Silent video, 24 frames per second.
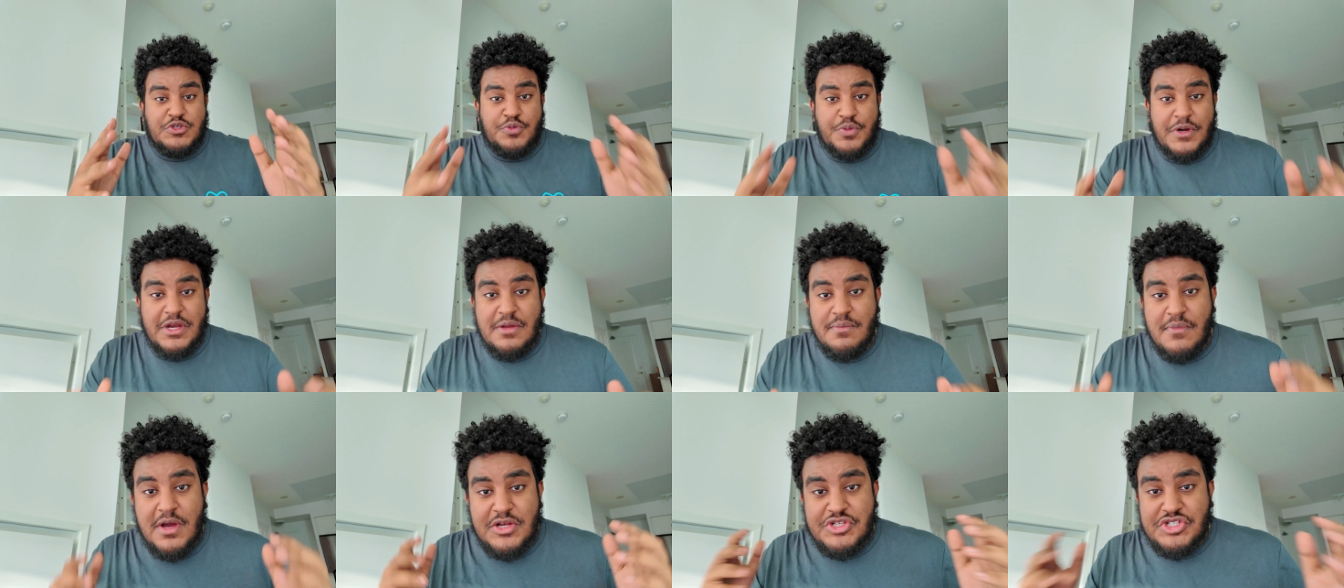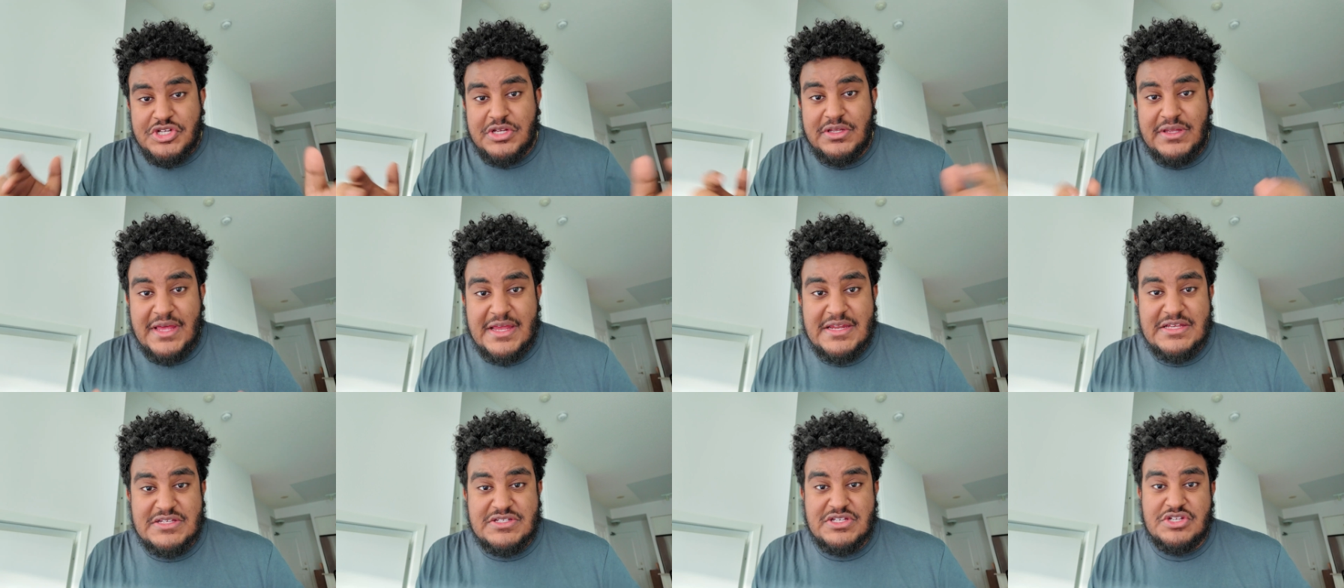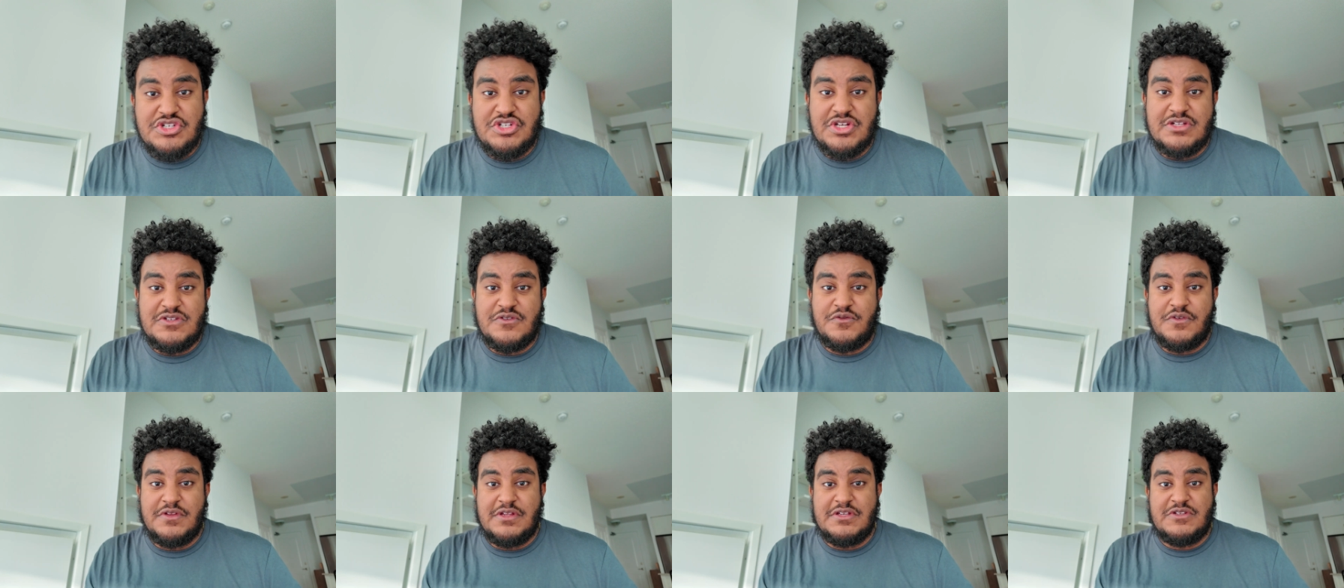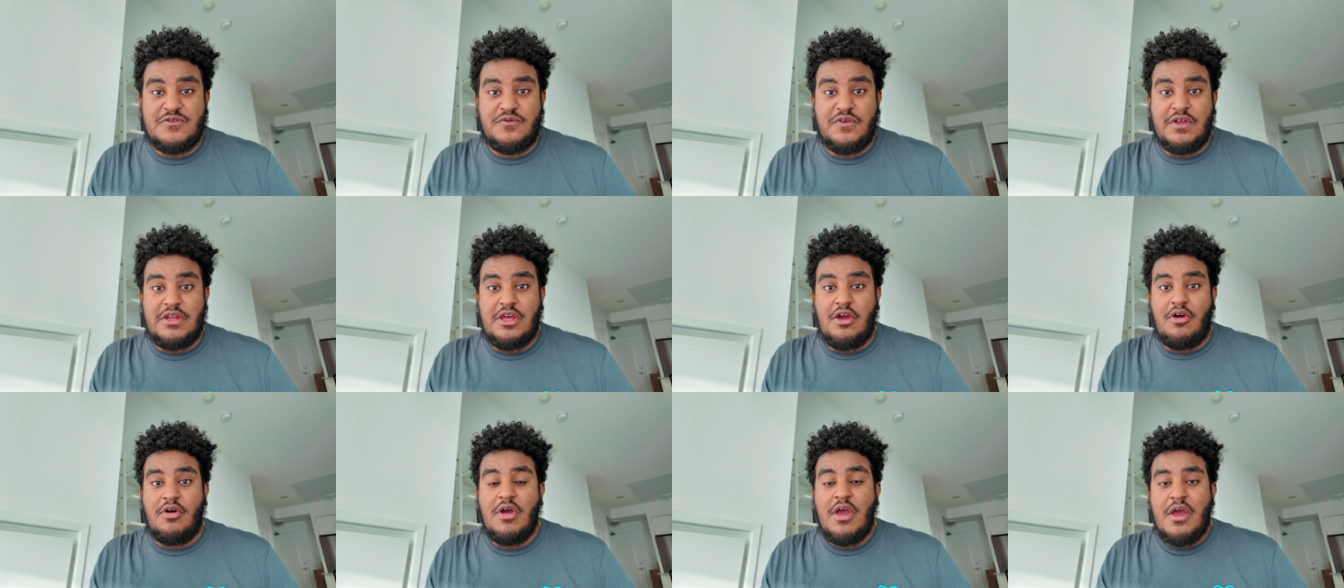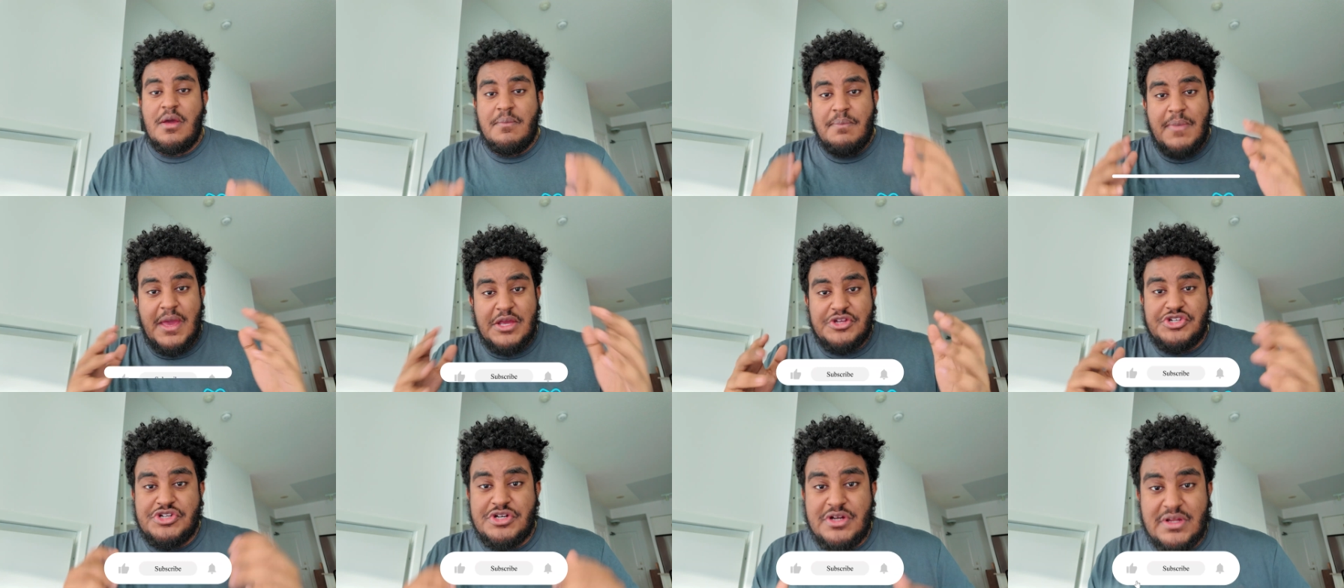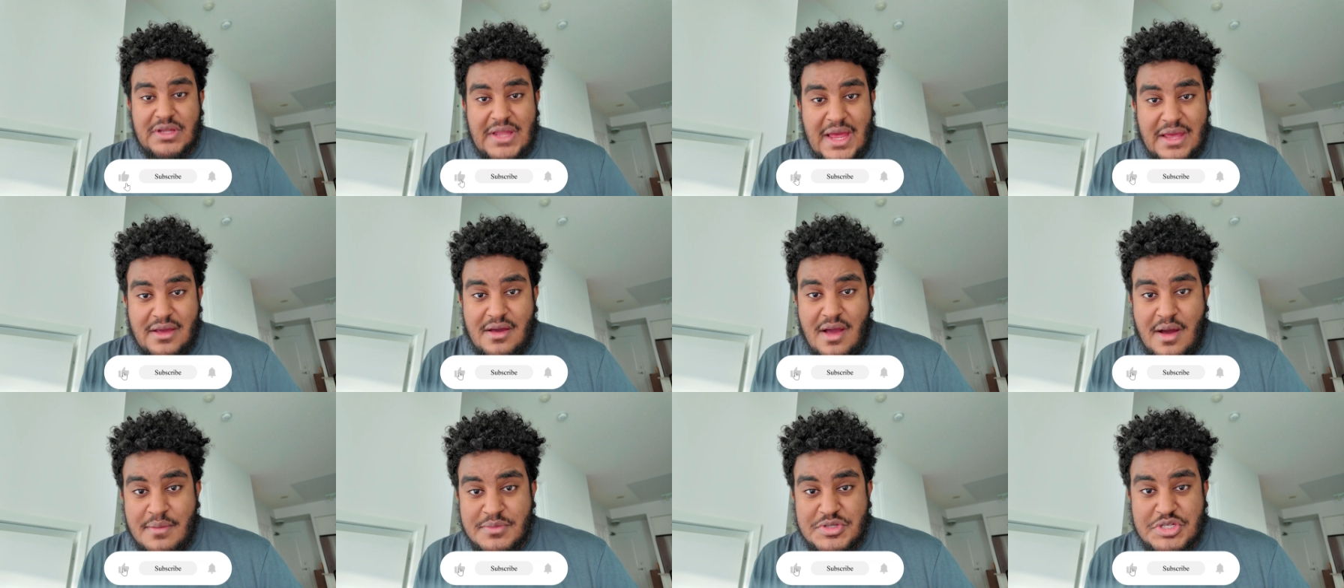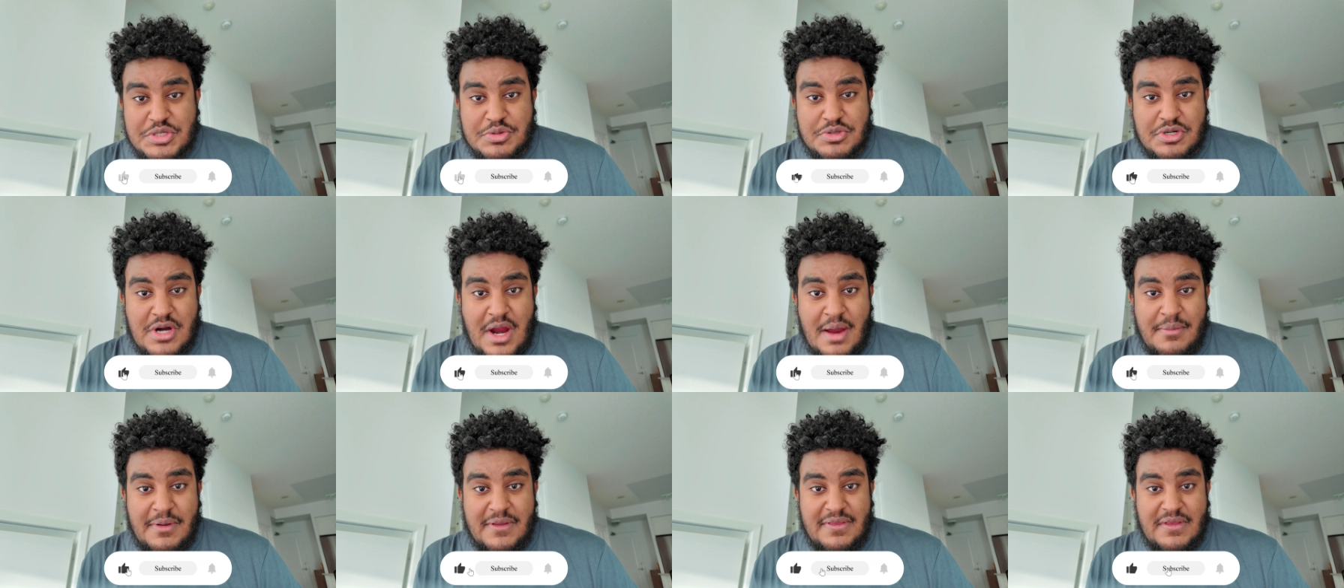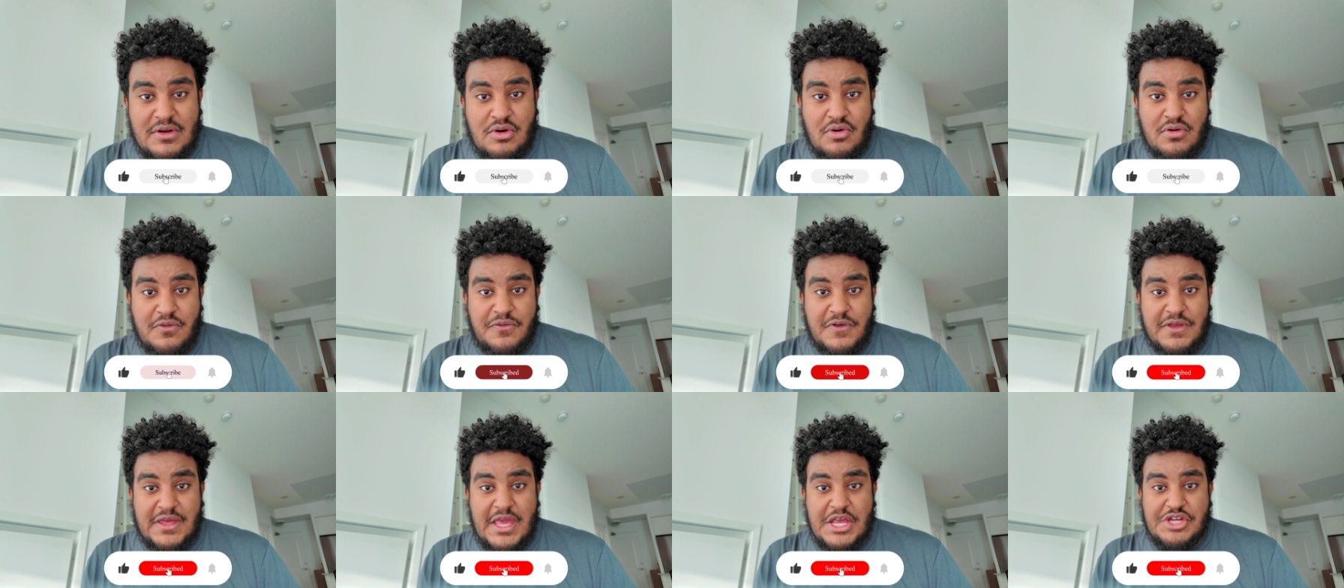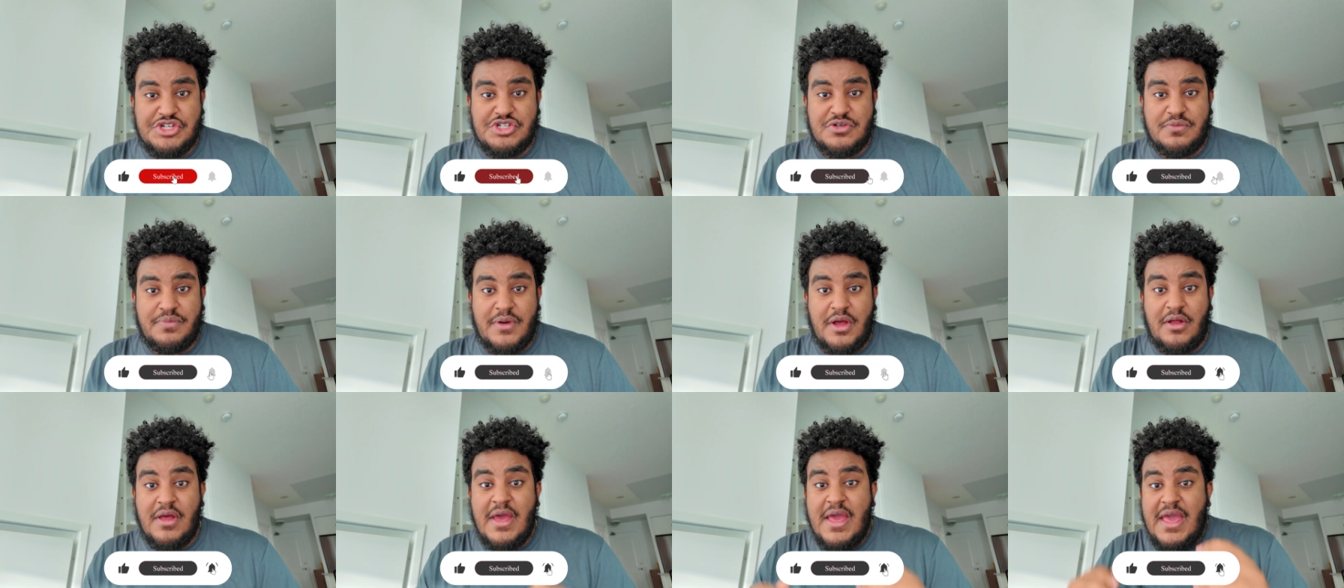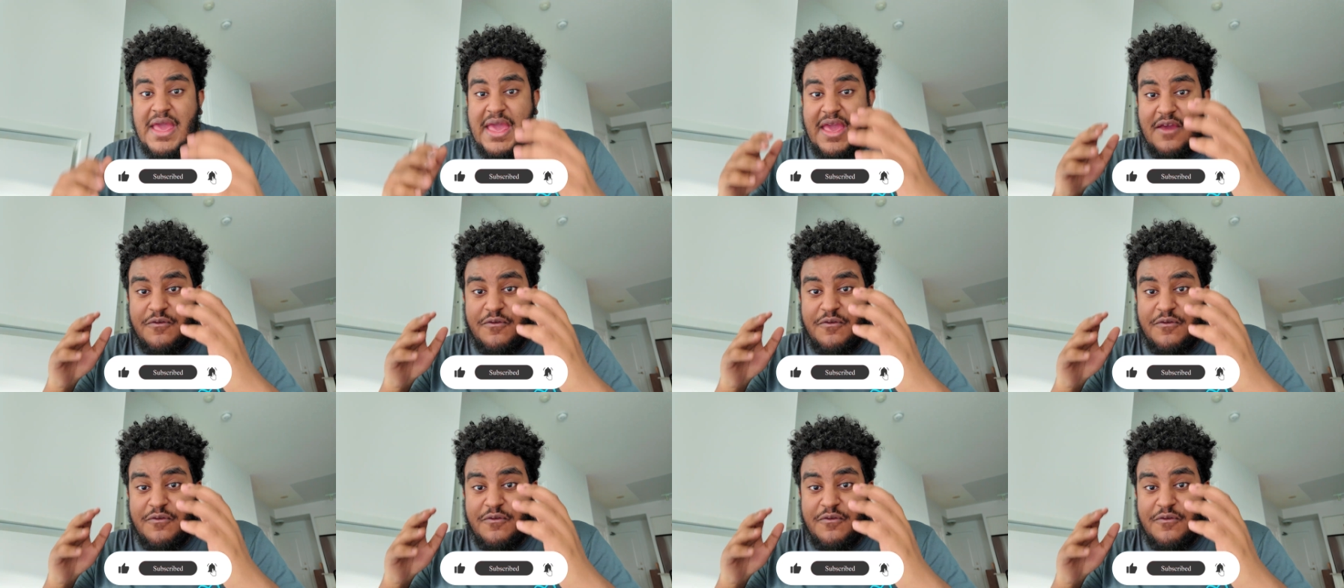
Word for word: is pretty much it, ladies and gents, for this video. Make sure to like, comment, subscribe, hit the notification bell.